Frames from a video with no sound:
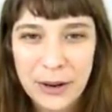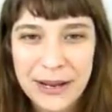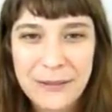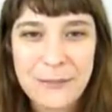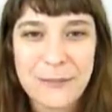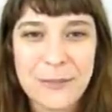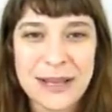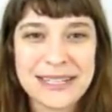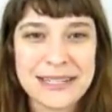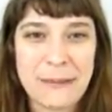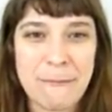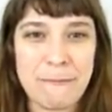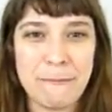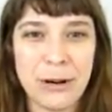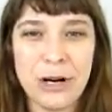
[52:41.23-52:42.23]
He ends
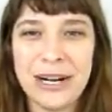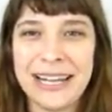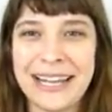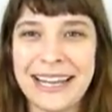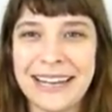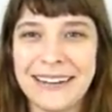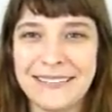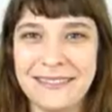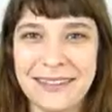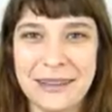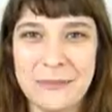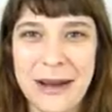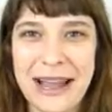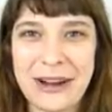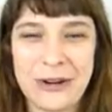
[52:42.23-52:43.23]
up burning it in the
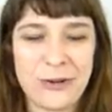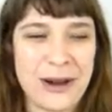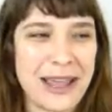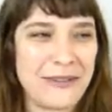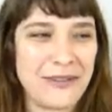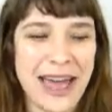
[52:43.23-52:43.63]
microwave.